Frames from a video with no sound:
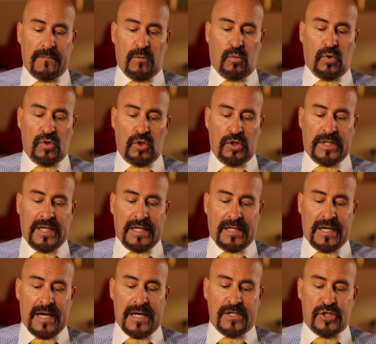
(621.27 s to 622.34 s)
We're
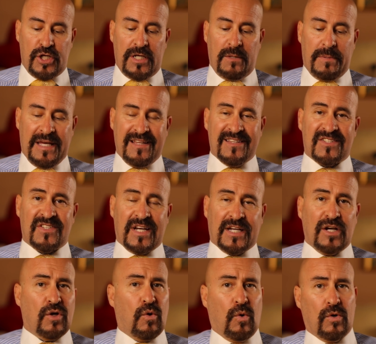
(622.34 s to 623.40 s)
looking at GDP in the
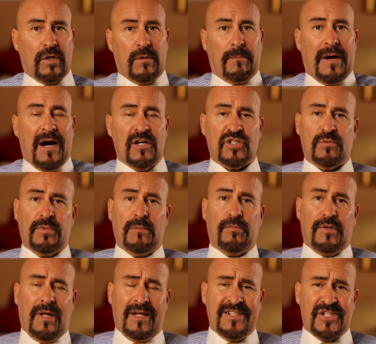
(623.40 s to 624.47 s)
second quarter possibly
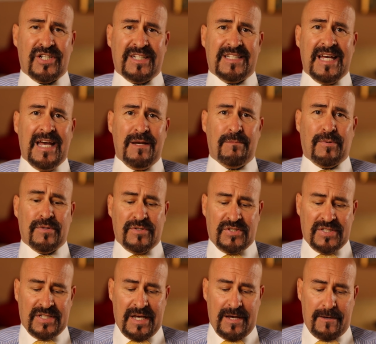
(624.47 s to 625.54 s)
plunging
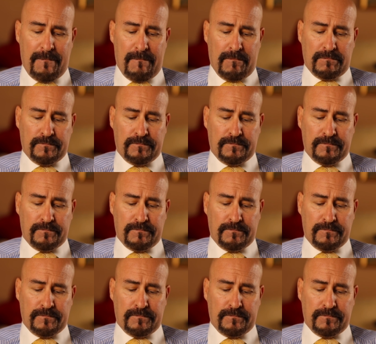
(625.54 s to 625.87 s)
10%